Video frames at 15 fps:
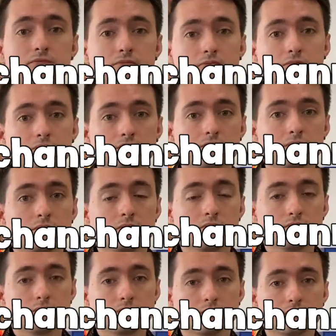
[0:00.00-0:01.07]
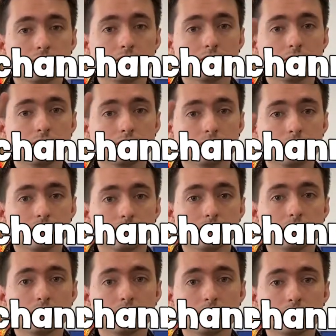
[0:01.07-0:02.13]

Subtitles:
(silence)